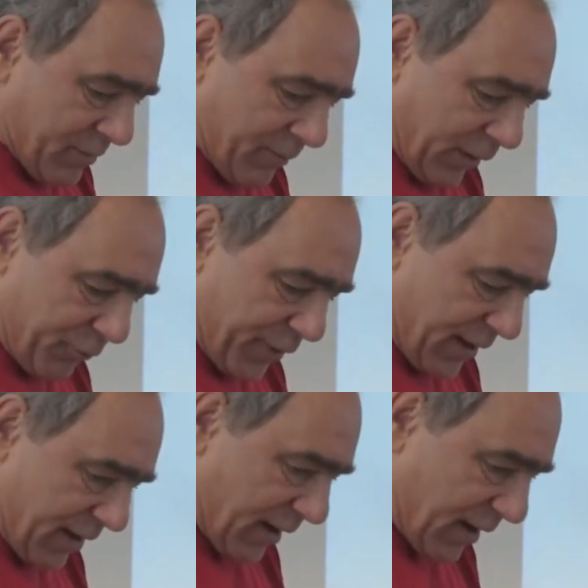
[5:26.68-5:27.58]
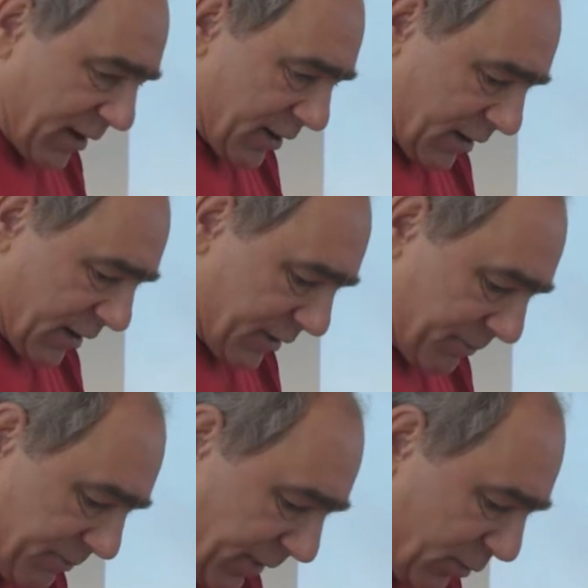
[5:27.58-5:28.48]
one of the, uh, uh,
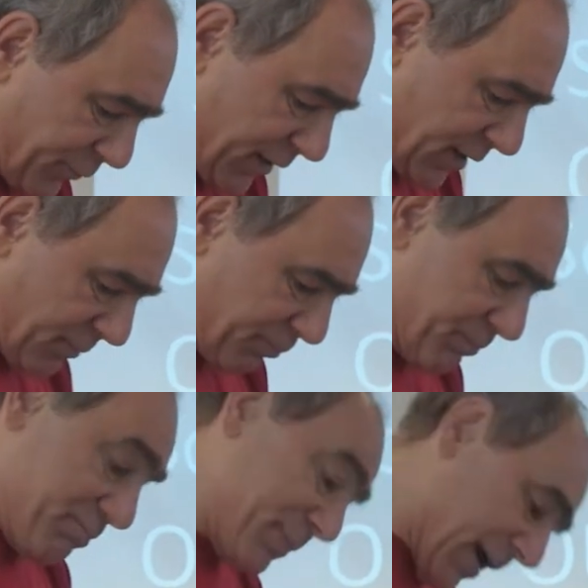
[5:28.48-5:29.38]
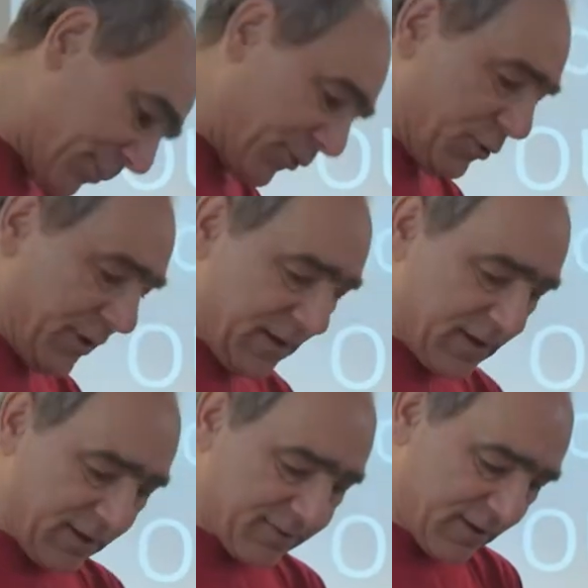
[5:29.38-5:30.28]
one of the perhaps unique
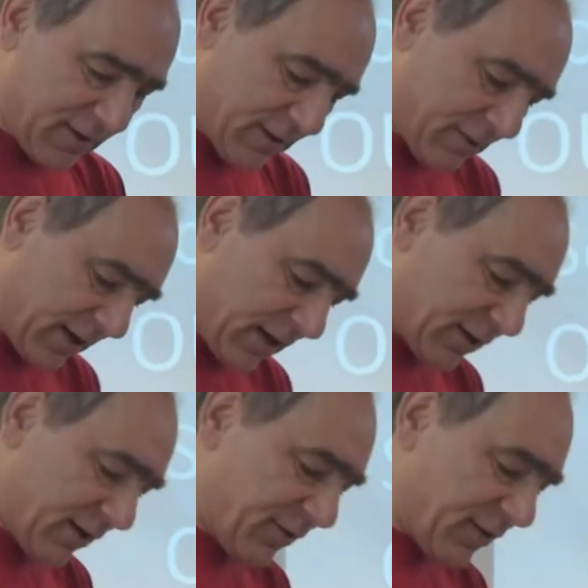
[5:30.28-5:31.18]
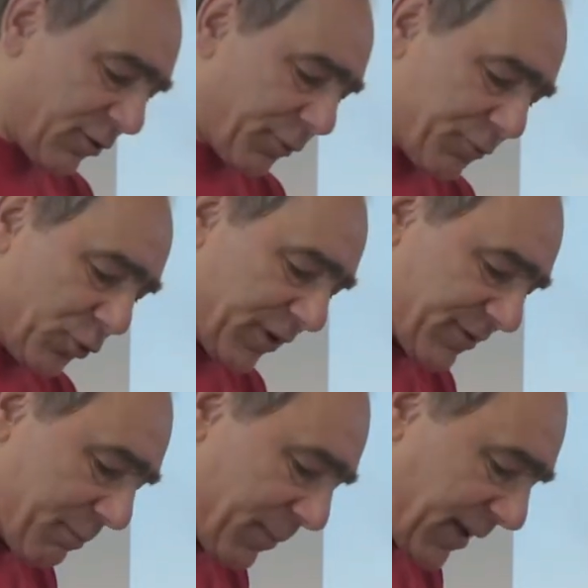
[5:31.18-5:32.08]
as, uh, characteristics of a food
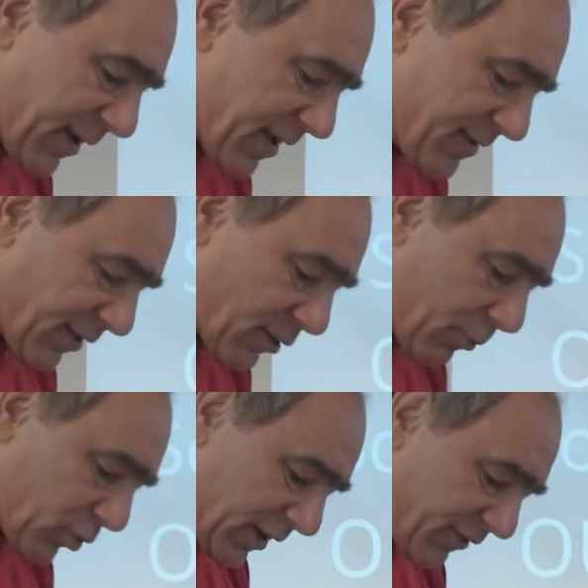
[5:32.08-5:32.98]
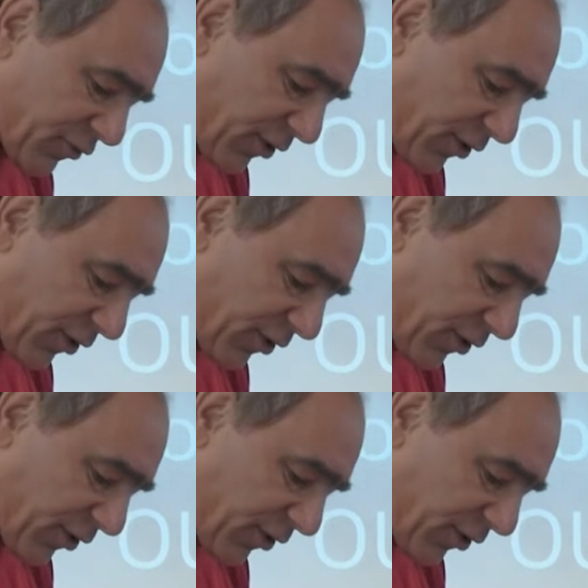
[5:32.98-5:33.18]
assembly is that the model is